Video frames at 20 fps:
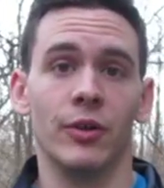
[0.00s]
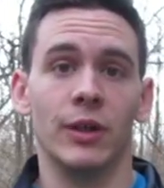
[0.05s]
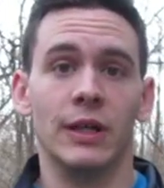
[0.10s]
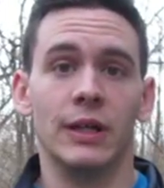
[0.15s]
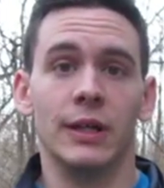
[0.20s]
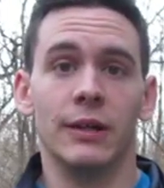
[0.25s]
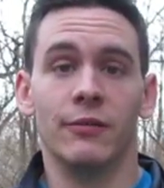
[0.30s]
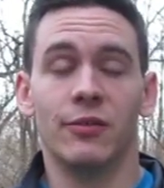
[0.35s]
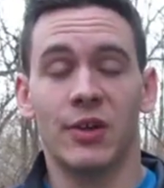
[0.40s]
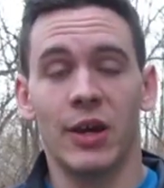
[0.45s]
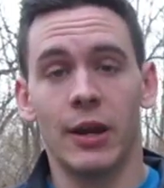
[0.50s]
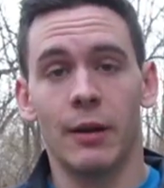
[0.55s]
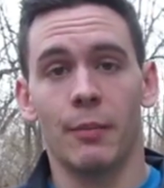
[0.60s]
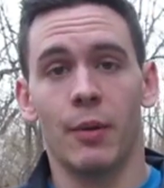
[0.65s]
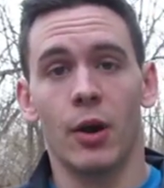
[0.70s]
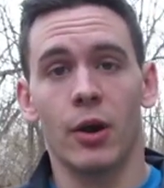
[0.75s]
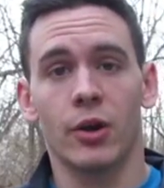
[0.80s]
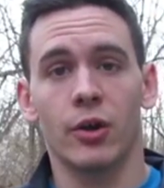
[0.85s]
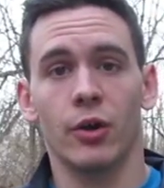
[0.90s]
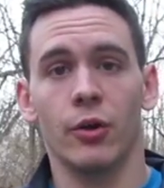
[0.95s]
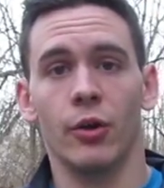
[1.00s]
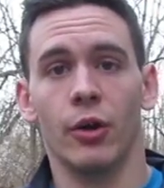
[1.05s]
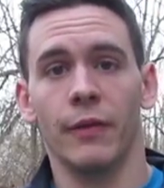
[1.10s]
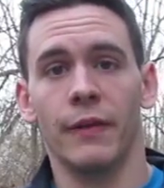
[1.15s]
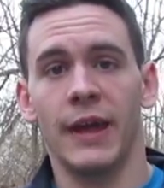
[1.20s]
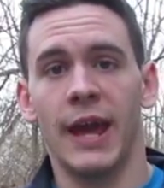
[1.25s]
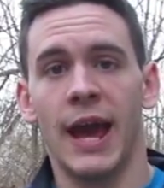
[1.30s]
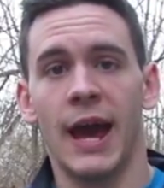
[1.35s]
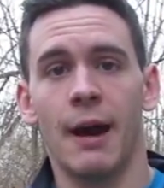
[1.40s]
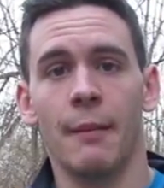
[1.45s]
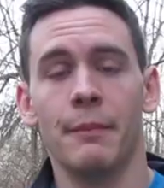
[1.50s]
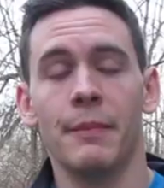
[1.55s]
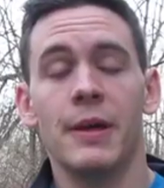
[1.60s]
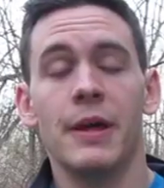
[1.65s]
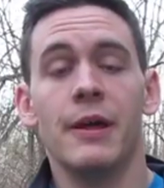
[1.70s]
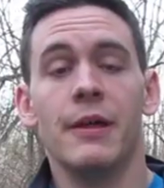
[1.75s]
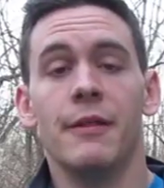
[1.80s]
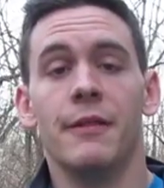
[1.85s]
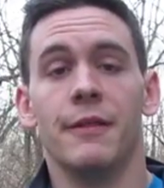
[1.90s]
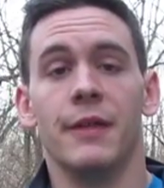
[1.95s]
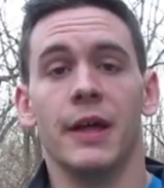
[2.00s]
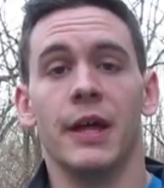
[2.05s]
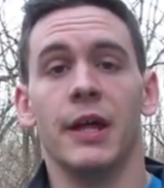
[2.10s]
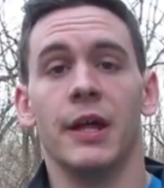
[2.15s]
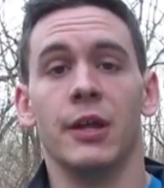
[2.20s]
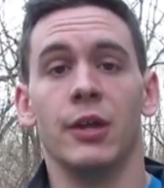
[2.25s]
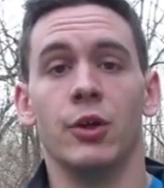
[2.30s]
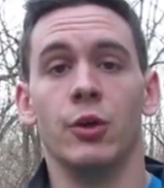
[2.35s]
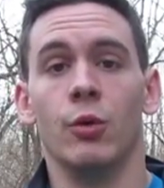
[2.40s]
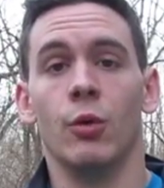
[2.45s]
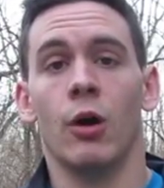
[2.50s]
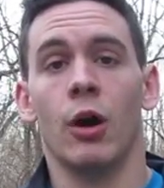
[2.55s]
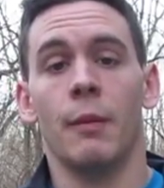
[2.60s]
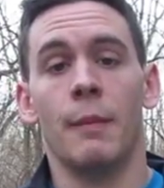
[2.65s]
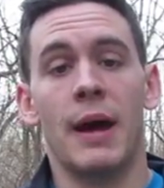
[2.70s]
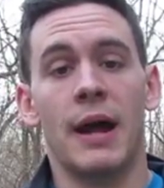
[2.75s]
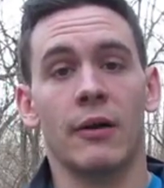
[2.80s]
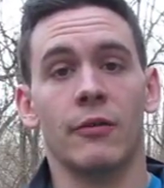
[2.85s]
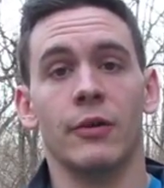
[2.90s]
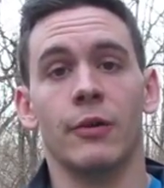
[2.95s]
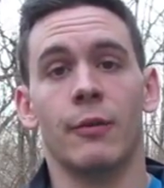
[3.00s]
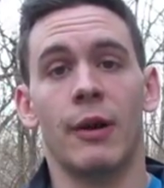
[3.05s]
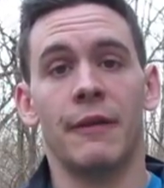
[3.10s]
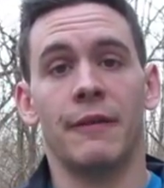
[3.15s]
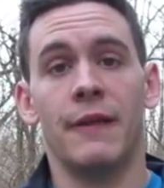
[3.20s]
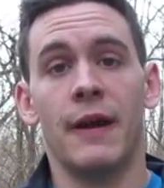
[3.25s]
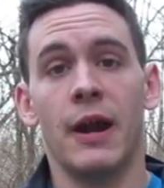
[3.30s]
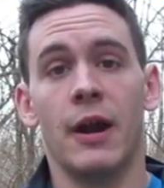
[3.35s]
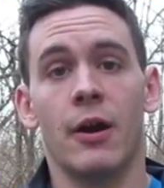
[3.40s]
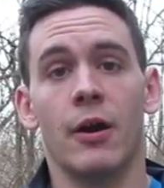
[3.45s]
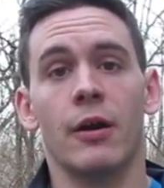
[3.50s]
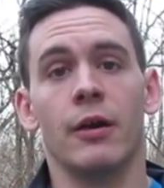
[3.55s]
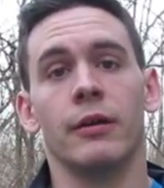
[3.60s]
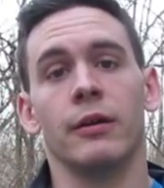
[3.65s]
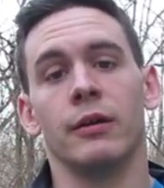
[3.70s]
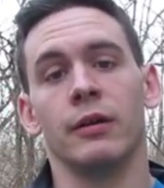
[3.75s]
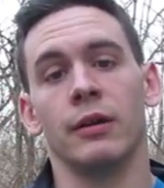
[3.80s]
If you scan a barcode on the app, then you automatically right there,